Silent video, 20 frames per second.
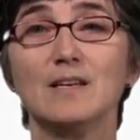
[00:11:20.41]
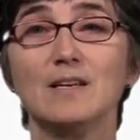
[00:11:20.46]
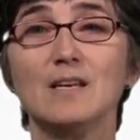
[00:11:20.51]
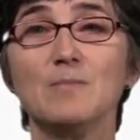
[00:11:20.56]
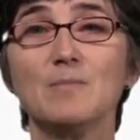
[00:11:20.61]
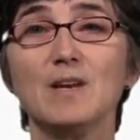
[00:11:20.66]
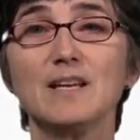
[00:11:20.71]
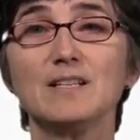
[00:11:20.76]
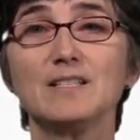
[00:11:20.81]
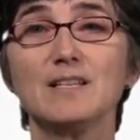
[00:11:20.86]

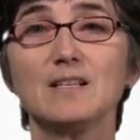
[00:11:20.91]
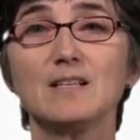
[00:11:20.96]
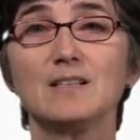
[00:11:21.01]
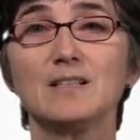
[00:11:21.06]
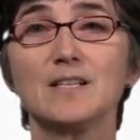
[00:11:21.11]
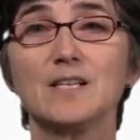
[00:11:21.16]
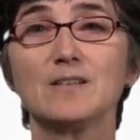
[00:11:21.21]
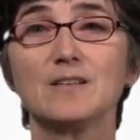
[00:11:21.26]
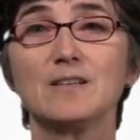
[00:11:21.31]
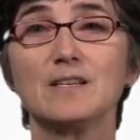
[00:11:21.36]
He makes it
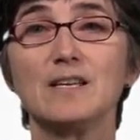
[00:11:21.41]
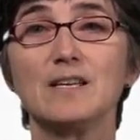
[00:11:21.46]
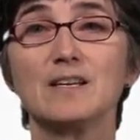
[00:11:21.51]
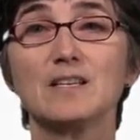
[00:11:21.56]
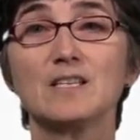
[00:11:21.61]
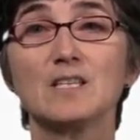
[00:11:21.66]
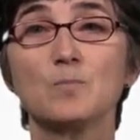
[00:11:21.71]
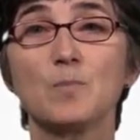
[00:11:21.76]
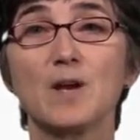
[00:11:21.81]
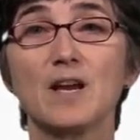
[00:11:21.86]
clear that he
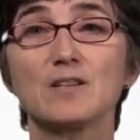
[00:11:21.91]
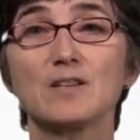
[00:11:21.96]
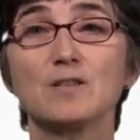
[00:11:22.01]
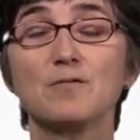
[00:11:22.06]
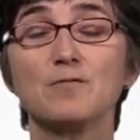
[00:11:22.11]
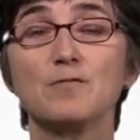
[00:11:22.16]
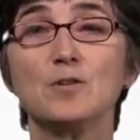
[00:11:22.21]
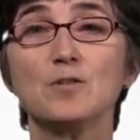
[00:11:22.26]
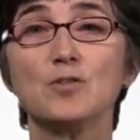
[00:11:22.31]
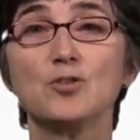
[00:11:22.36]

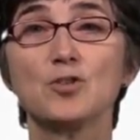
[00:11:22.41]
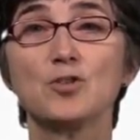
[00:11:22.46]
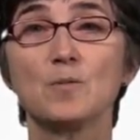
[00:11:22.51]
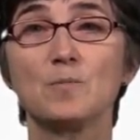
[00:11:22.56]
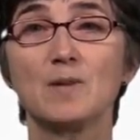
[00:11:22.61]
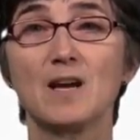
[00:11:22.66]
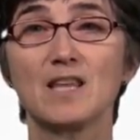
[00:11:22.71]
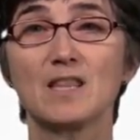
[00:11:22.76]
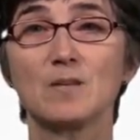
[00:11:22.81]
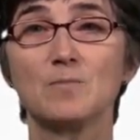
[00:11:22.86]
expects future
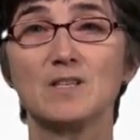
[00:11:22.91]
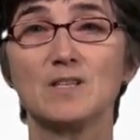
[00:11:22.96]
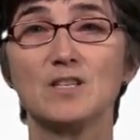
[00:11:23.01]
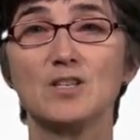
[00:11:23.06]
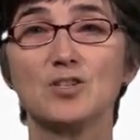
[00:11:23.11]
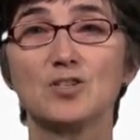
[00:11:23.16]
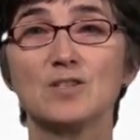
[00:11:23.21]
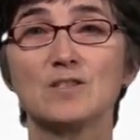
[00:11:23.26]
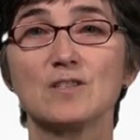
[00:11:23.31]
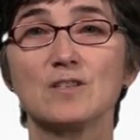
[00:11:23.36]

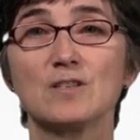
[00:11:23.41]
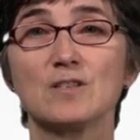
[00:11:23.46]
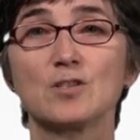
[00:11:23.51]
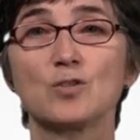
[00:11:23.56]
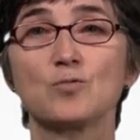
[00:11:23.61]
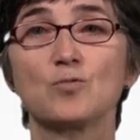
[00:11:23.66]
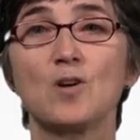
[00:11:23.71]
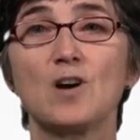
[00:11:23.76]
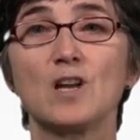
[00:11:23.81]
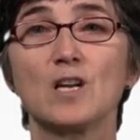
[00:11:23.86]
mathematicians and
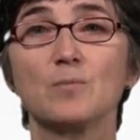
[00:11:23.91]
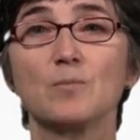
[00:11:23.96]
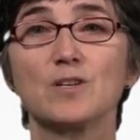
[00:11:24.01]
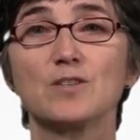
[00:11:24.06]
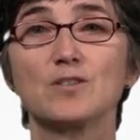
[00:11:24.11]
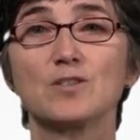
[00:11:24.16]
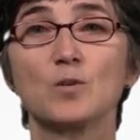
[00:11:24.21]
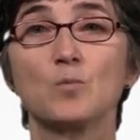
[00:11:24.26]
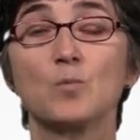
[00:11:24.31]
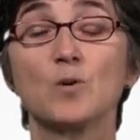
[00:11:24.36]

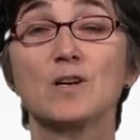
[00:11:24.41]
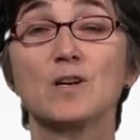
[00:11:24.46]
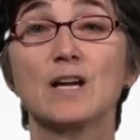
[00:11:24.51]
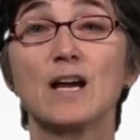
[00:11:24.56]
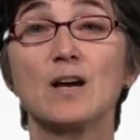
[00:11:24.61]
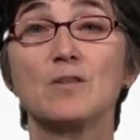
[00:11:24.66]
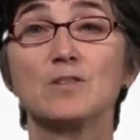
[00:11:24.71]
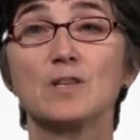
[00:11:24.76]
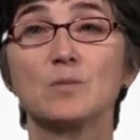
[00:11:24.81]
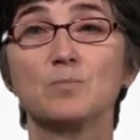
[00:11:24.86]
astronomers to work
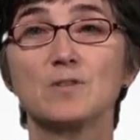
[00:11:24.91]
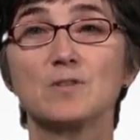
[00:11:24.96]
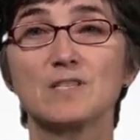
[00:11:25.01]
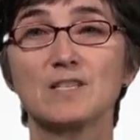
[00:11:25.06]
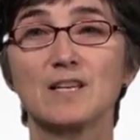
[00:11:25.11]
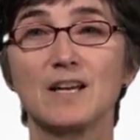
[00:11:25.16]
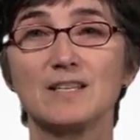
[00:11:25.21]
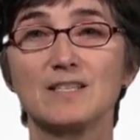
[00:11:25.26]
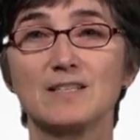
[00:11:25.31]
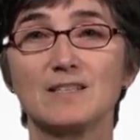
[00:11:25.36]
out the
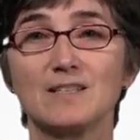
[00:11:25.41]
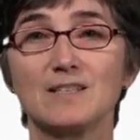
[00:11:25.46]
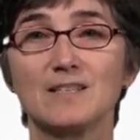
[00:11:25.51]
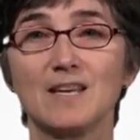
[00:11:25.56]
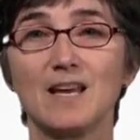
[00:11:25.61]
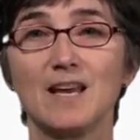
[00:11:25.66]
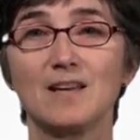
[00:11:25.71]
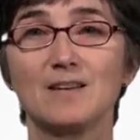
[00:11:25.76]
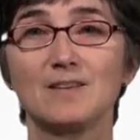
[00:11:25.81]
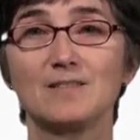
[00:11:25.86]
precise
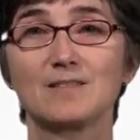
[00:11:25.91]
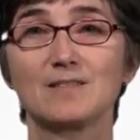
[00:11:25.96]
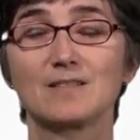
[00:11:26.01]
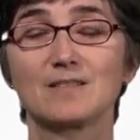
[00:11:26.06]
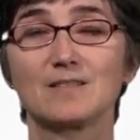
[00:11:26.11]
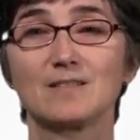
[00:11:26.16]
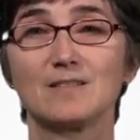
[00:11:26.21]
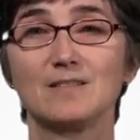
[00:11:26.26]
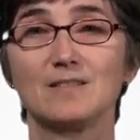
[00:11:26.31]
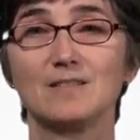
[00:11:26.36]

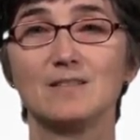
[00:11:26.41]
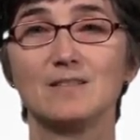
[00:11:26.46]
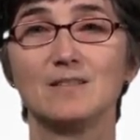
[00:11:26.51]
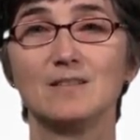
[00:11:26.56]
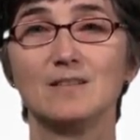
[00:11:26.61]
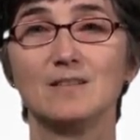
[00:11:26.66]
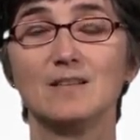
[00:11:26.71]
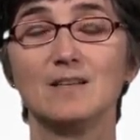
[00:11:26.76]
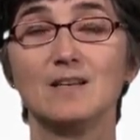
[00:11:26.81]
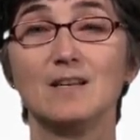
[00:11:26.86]
details.
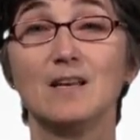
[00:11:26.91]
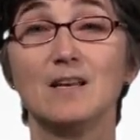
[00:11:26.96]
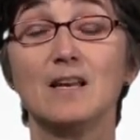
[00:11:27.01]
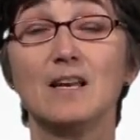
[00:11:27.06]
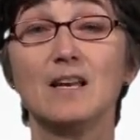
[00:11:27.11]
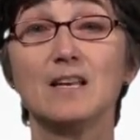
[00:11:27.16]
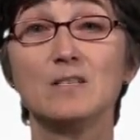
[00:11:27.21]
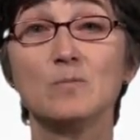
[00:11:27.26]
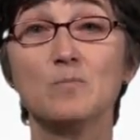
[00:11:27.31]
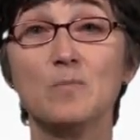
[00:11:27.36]

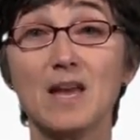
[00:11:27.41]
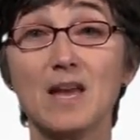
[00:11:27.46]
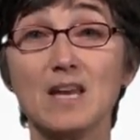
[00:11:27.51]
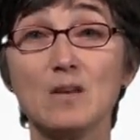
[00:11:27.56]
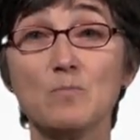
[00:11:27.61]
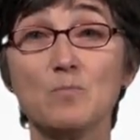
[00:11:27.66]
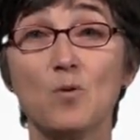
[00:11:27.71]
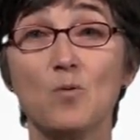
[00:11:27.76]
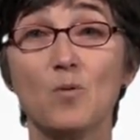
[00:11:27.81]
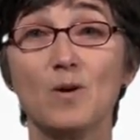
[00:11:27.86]
His
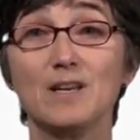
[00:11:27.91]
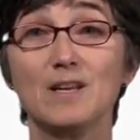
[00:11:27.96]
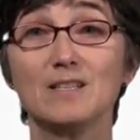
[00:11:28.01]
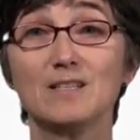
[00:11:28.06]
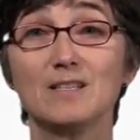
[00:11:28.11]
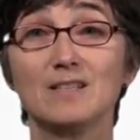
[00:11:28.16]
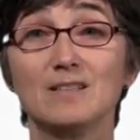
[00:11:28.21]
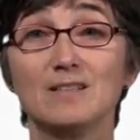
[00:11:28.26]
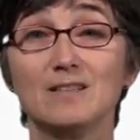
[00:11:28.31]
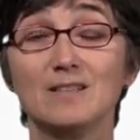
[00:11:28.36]
main
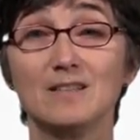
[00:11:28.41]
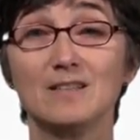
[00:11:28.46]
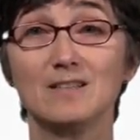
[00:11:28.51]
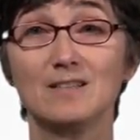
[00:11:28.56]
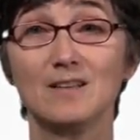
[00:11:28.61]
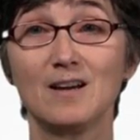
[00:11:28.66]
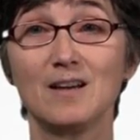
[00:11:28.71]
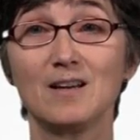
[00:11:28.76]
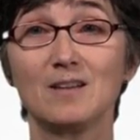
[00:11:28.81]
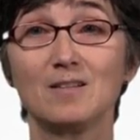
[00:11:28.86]
point in the
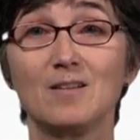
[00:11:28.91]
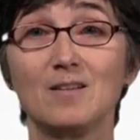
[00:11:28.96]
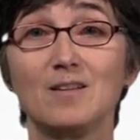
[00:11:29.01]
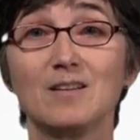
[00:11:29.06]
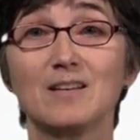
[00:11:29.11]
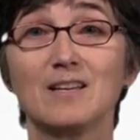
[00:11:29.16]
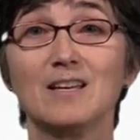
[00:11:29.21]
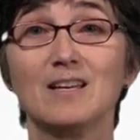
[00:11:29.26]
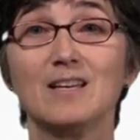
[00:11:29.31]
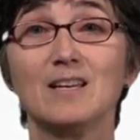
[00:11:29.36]

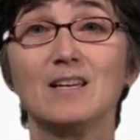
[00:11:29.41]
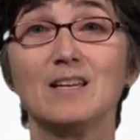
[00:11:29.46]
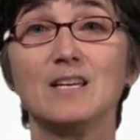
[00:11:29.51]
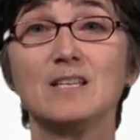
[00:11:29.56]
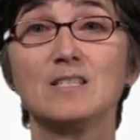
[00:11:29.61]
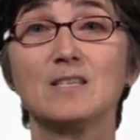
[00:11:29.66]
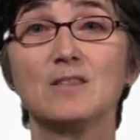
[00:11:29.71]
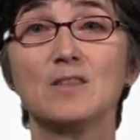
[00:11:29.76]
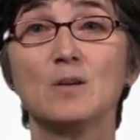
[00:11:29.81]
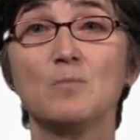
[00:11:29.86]
dialogue
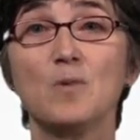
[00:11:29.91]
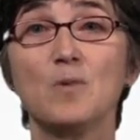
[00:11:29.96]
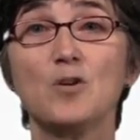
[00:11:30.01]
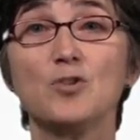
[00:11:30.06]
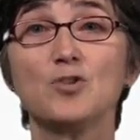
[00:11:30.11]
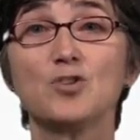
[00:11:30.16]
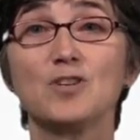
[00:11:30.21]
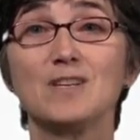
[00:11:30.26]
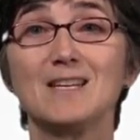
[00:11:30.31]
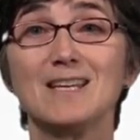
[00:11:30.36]
is that the
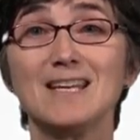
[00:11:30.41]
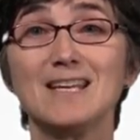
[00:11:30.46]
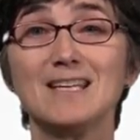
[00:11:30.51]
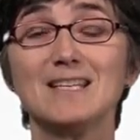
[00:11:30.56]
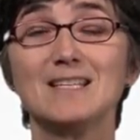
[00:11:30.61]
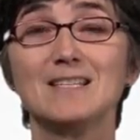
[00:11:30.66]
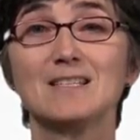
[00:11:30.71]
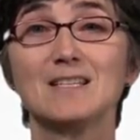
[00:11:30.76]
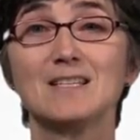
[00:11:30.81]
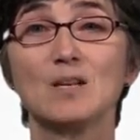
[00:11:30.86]
motion
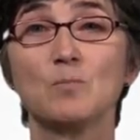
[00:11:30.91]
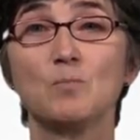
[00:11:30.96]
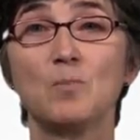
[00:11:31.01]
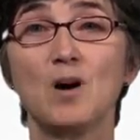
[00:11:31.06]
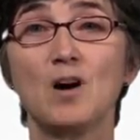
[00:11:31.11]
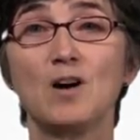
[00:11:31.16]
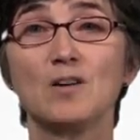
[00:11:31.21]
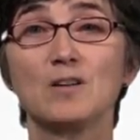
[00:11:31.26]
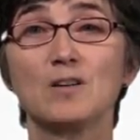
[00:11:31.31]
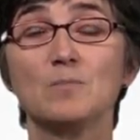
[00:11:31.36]
is, at
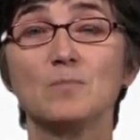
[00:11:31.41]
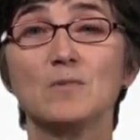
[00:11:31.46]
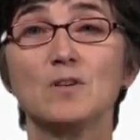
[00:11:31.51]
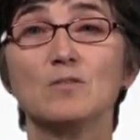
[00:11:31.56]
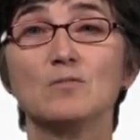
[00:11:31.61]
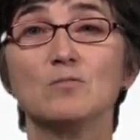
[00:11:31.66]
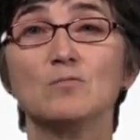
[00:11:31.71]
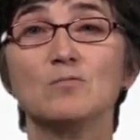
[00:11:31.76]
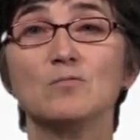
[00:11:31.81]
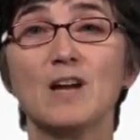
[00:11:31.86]
bottom,
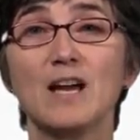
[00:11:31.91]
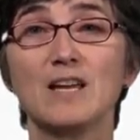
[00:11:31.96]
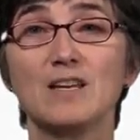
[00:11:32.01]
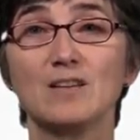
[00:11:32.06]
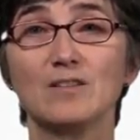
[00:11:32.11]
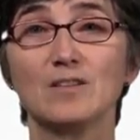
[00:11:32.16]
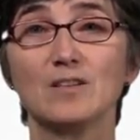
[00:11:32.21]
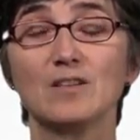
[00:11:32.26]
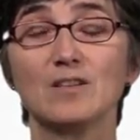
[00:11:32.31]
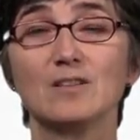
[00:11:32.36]

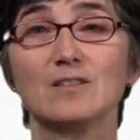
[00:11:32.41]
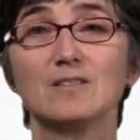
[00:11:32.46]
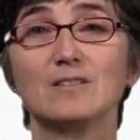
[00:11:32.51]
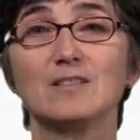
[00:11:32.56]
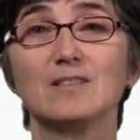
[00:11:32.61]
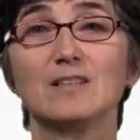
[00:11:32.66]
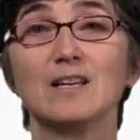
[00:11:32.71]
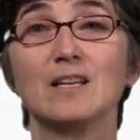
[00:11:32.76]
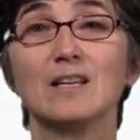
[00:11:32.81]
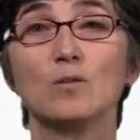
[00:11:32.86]
regular
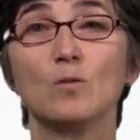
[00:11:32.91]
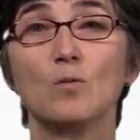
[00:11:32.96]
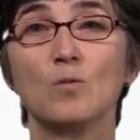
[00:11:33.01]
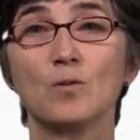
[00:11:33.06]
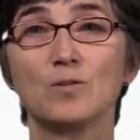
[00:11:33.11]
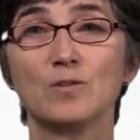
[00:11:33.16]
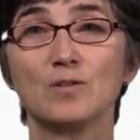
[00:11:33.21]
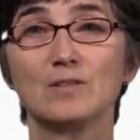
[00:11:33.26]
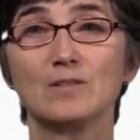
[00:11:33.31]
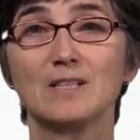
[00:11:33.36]
and
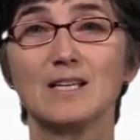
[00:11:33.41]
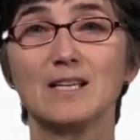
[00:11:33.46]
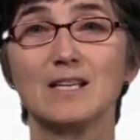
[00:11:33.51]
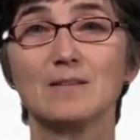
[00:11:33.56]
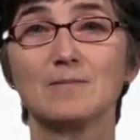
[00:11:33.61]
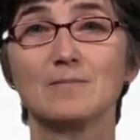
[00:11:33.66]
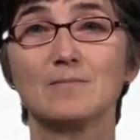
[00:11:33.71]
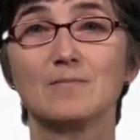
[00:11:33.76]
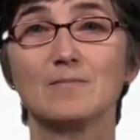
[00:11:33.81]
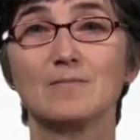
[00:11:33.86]

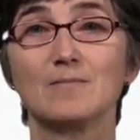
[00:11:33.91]
orderly.